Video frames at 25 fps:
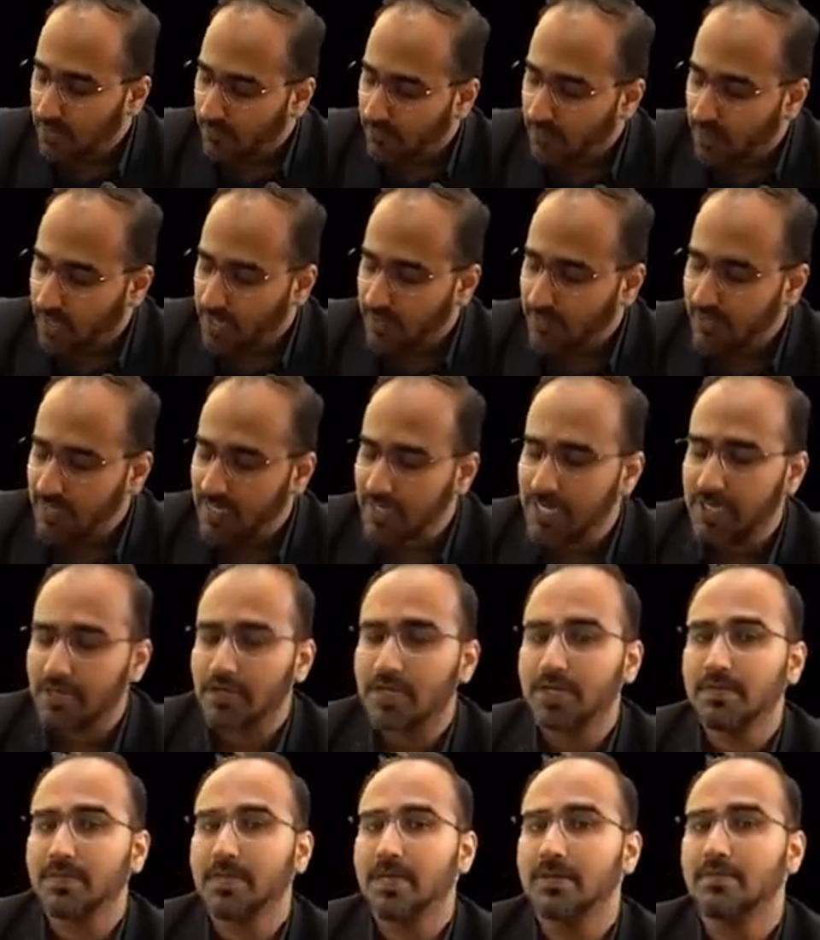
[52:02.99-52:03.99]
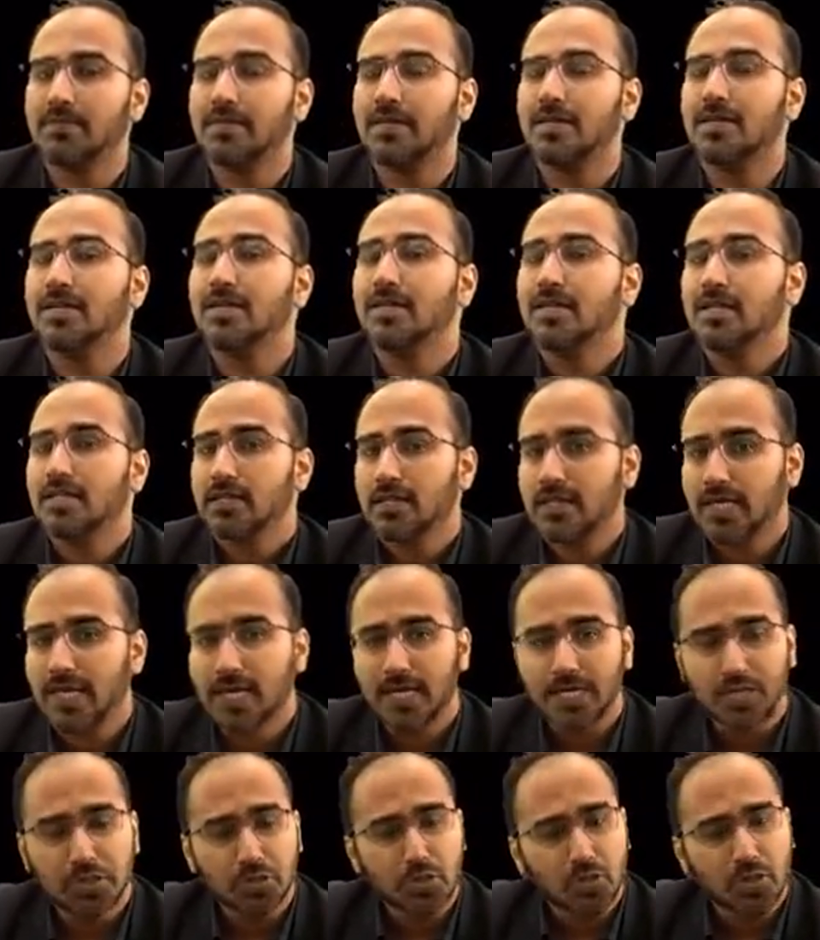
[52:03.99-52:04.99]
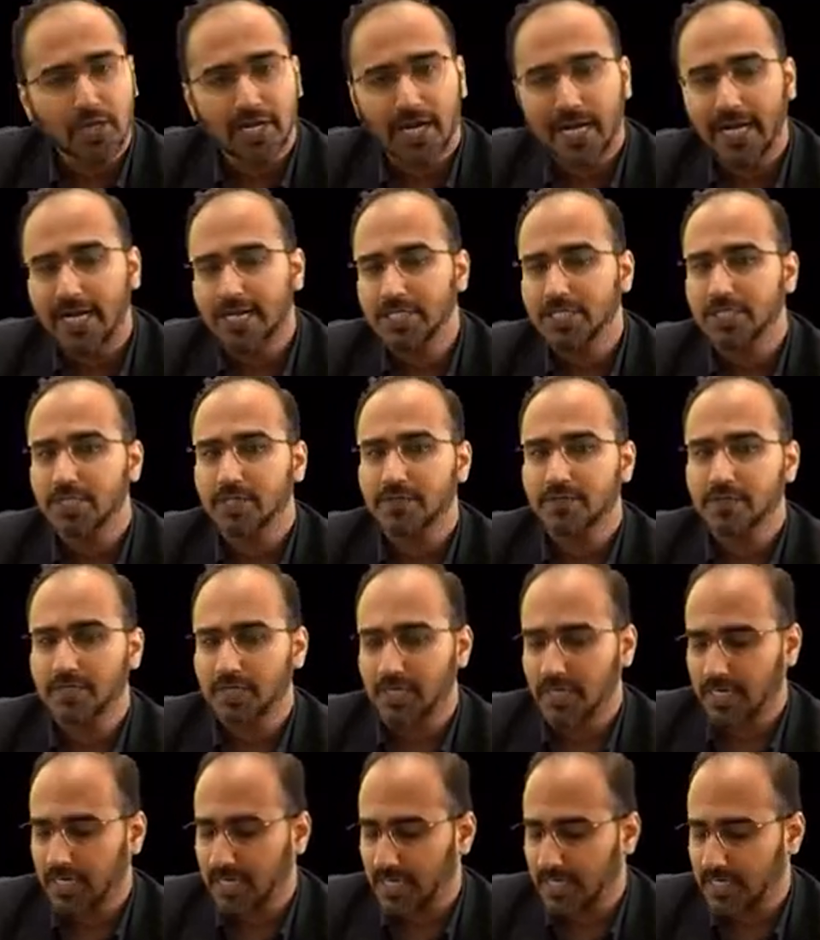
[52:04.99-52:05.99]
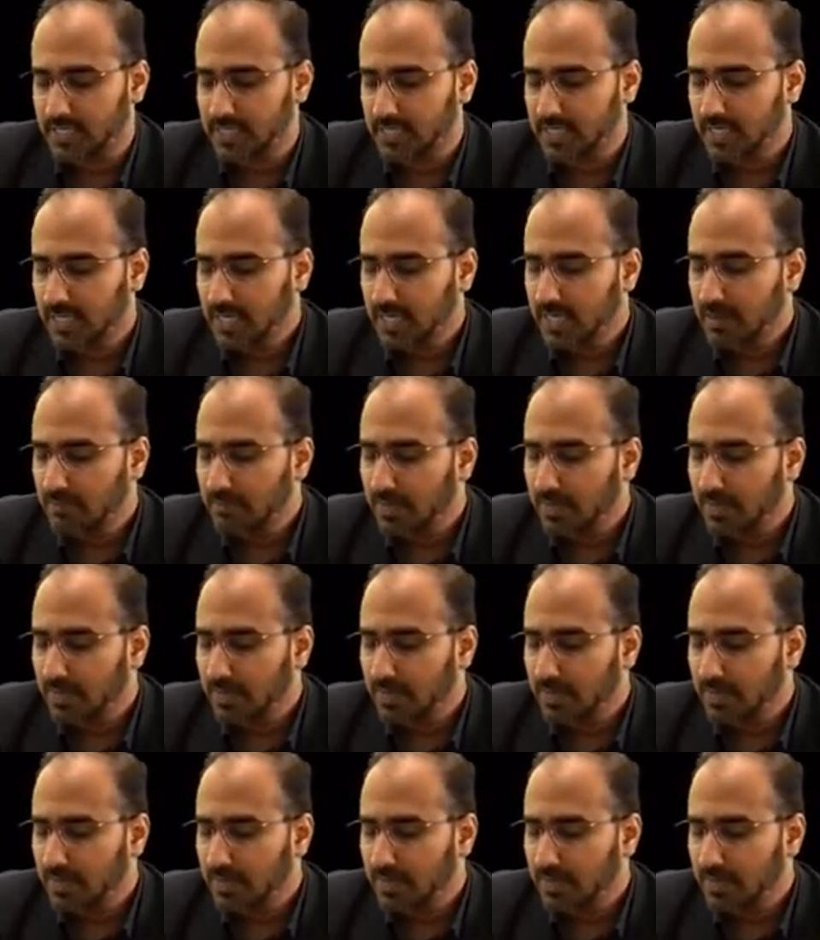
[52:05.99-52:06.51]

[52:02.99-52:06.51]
what we need to remember, there are two kinds of circuits.